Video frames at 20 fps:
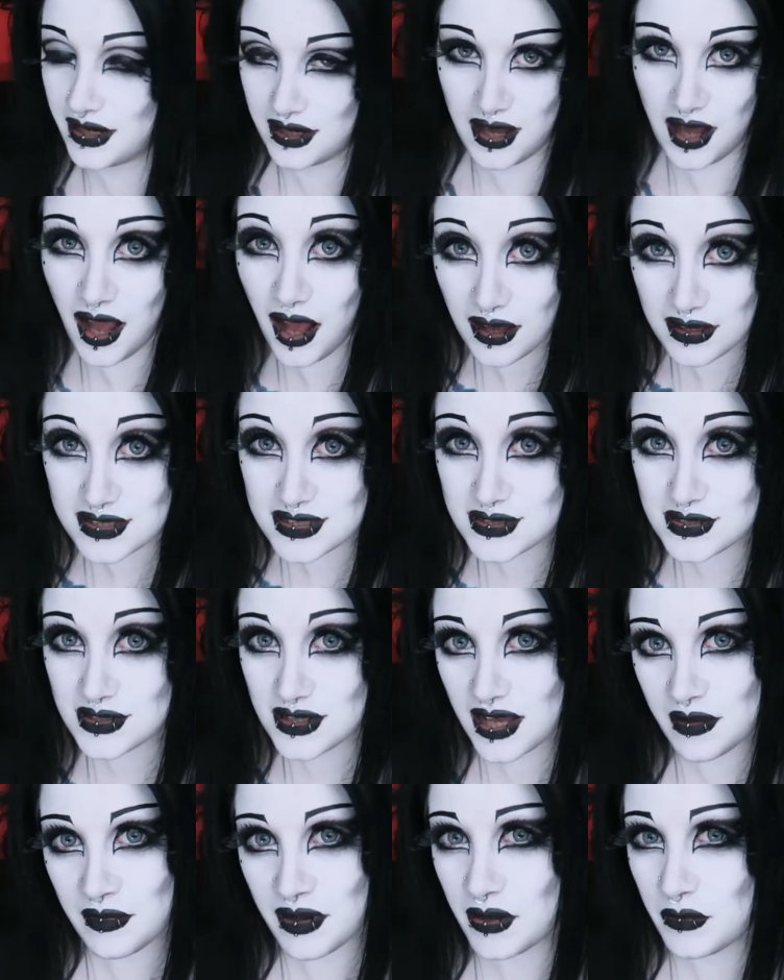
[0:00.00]
at a castle.
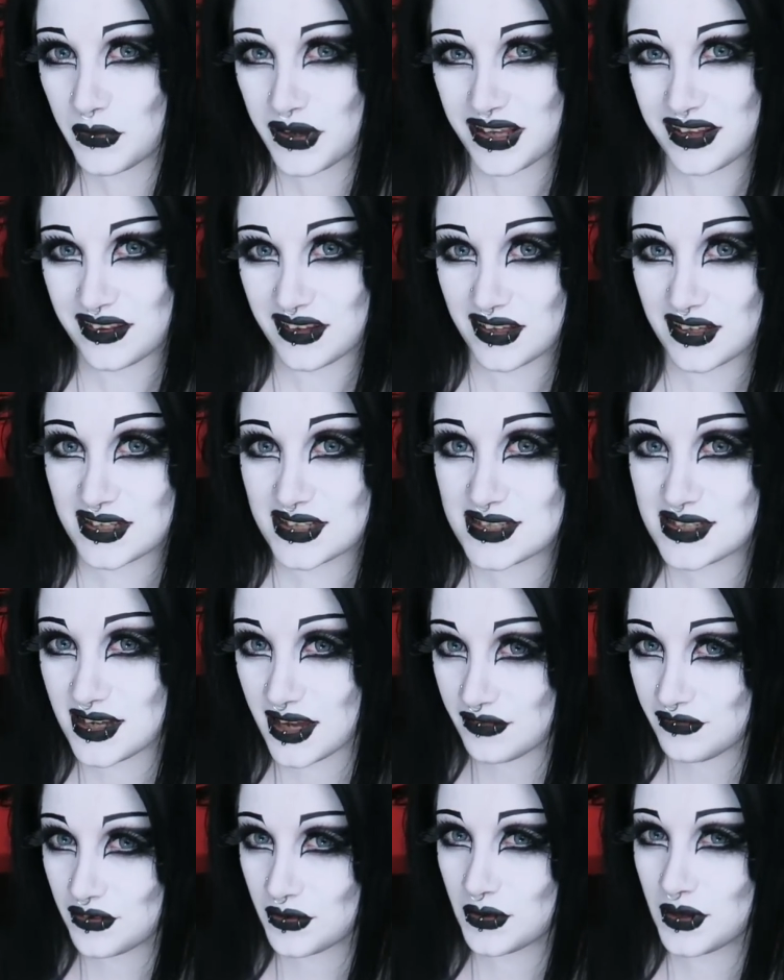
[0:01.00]
I might wear this.
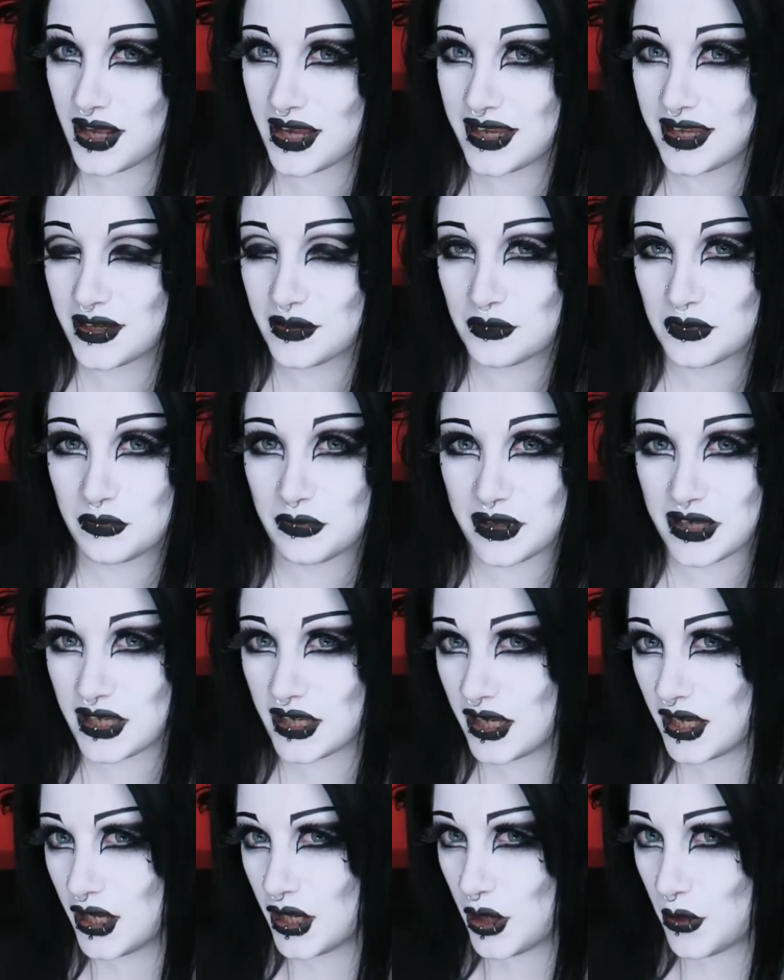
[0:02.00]
I feel like it would
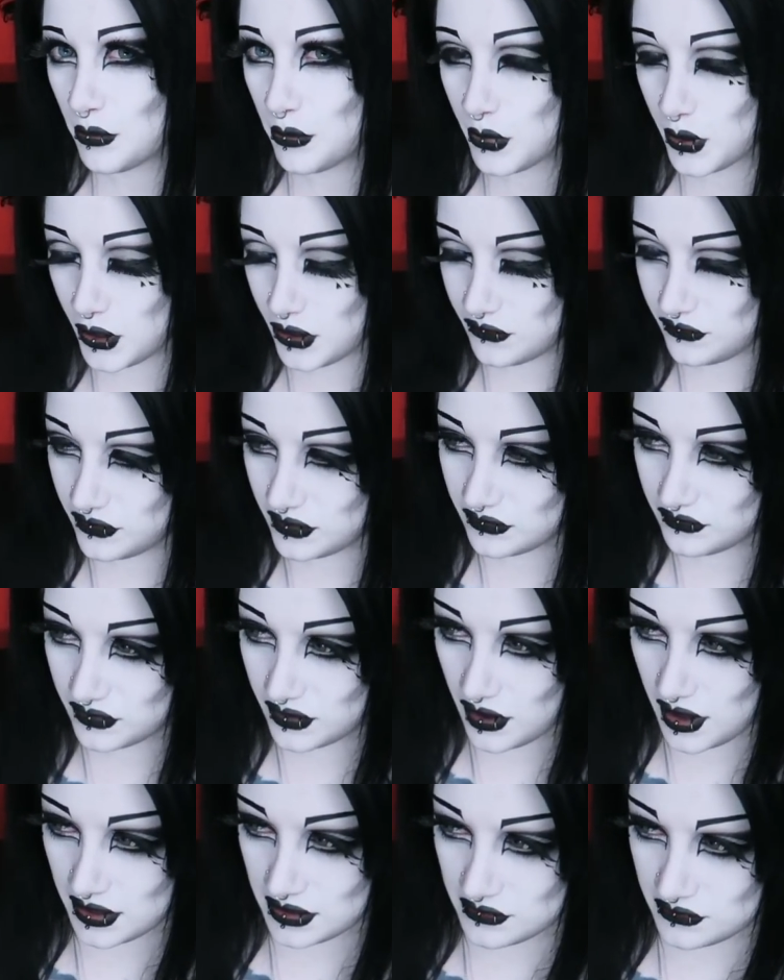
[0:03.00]
be perfect for
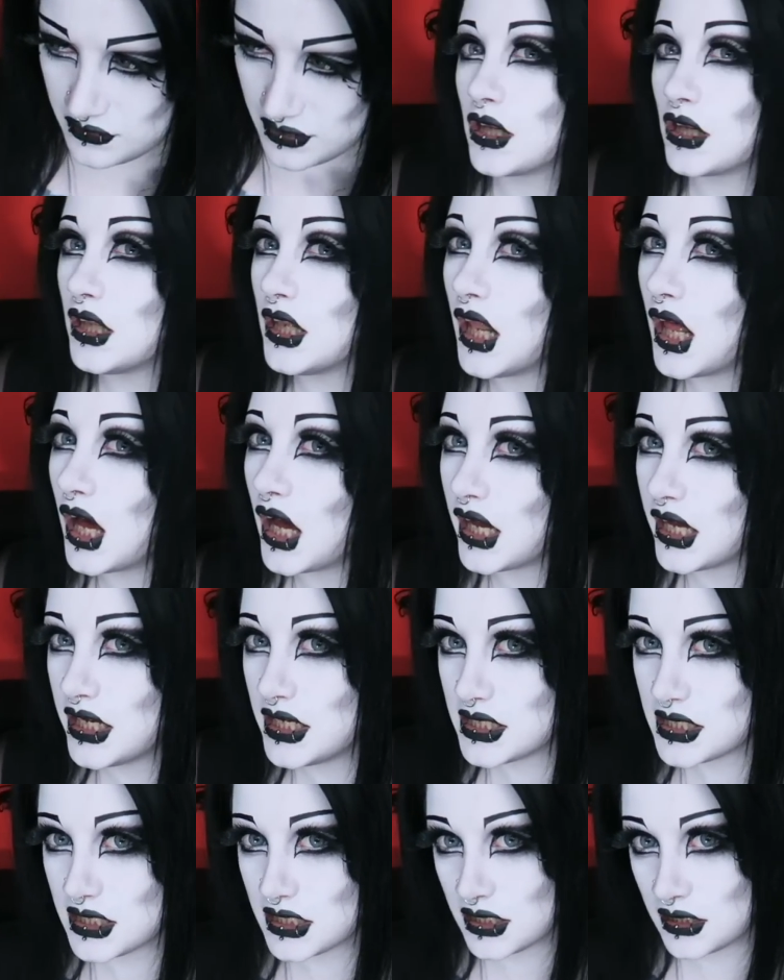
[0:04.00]
kind
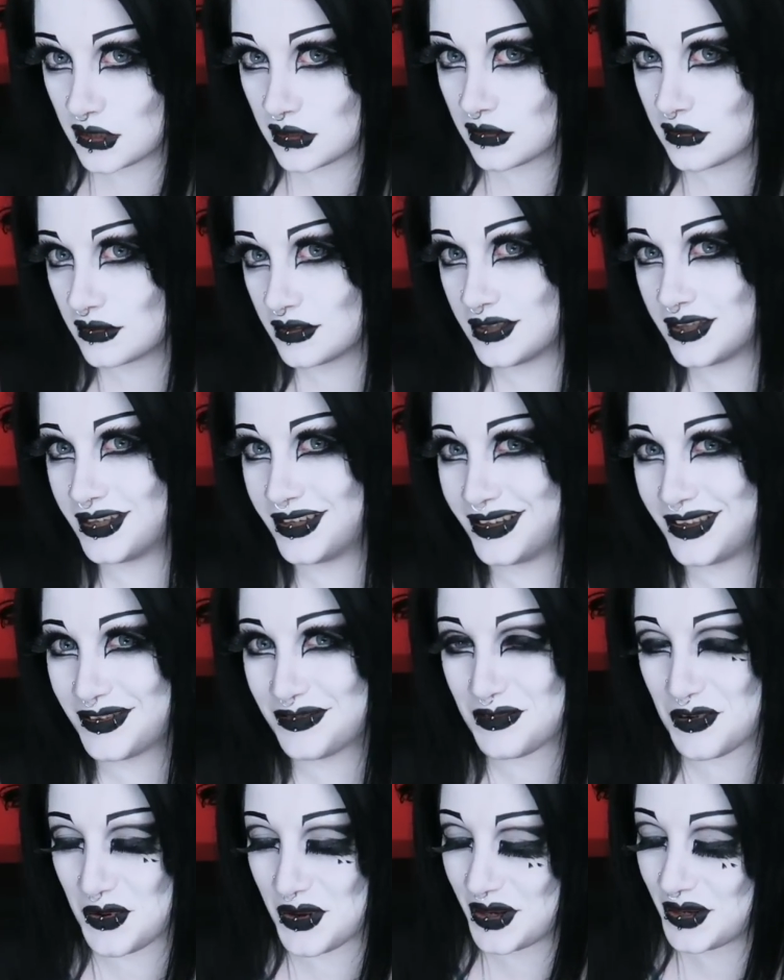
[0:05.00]
gliding
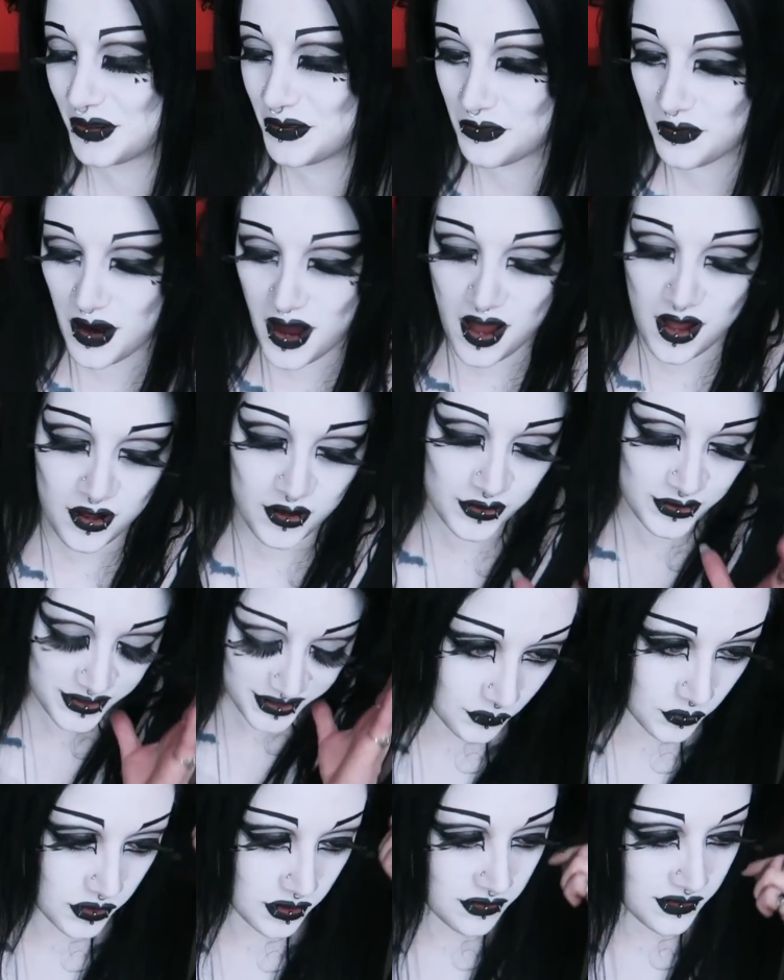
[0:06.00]
through a crowd.
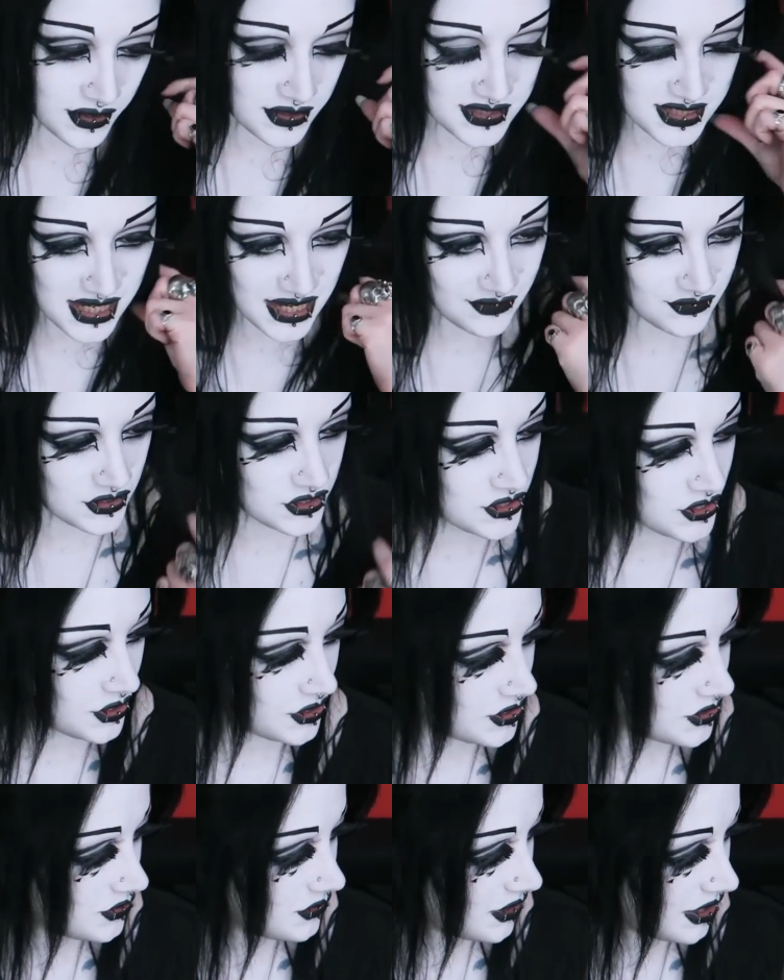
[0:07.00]
Of all the things I have to show
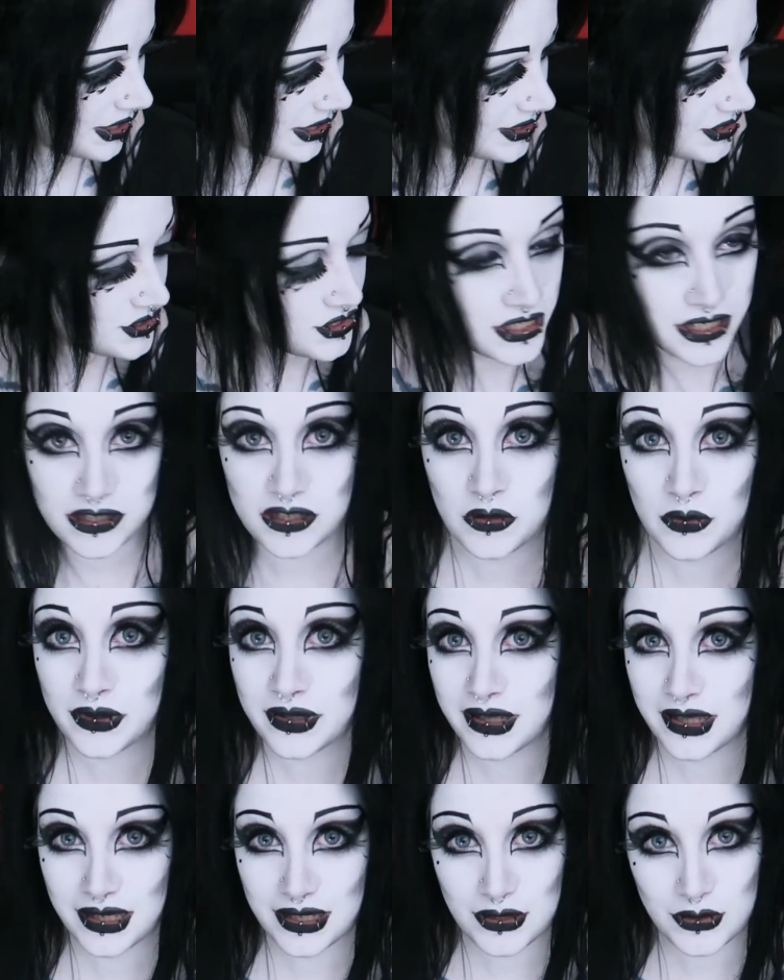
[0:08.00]
you, I
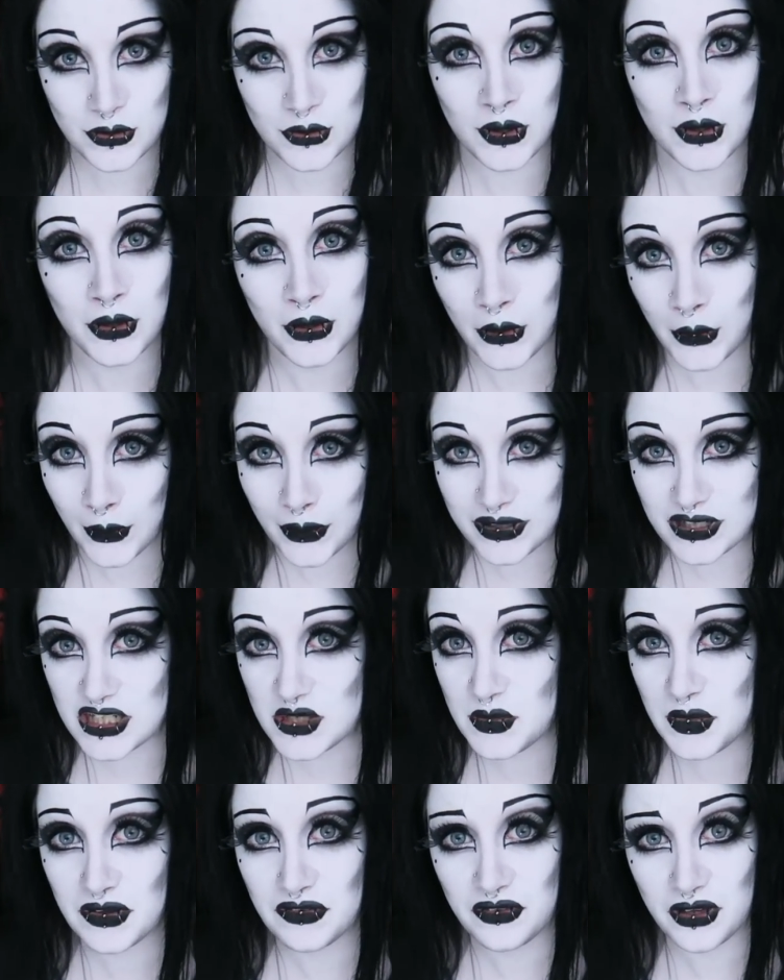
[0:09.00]
genuinely do not know which
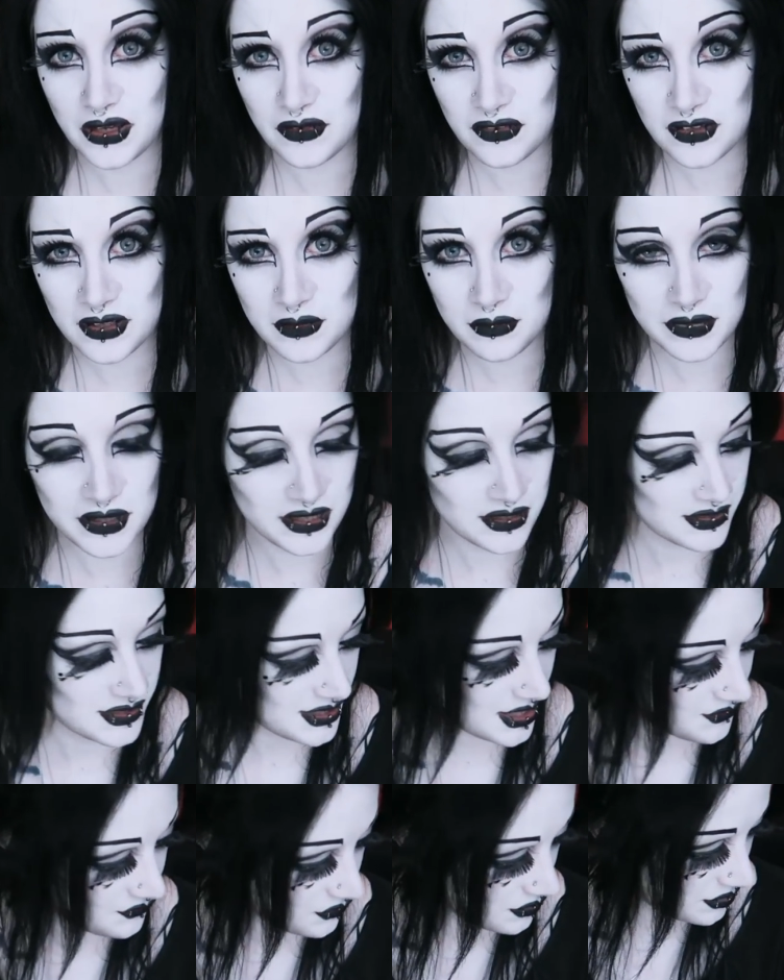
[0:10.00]
is my favorite because
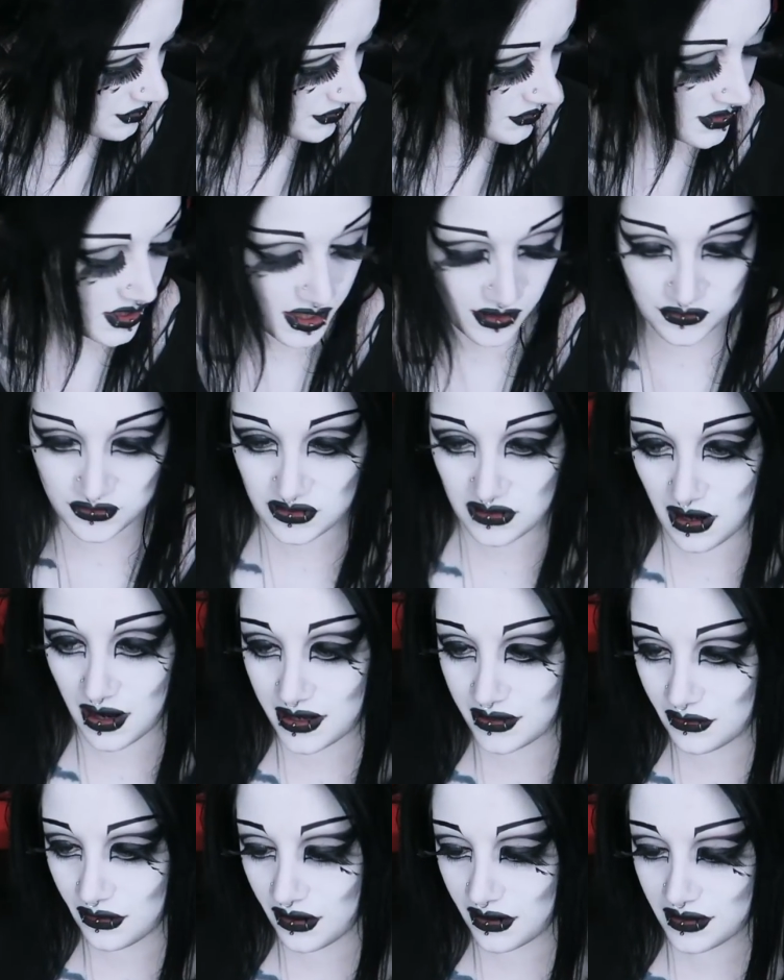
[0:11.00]
everything that I've
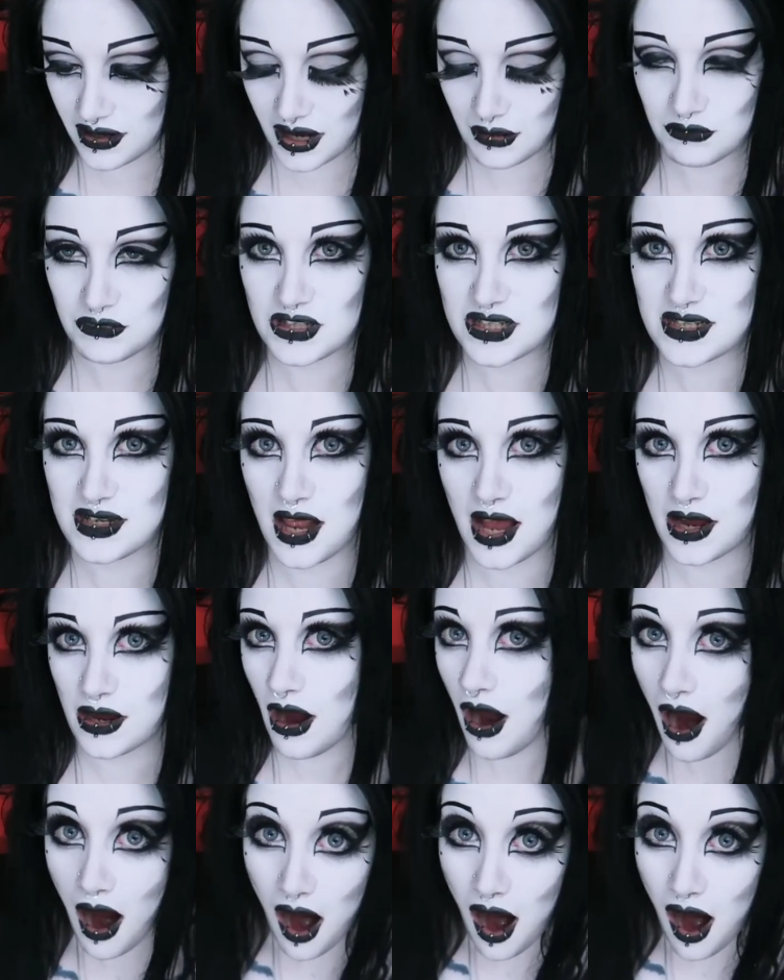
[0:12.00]
tried on, I'm just like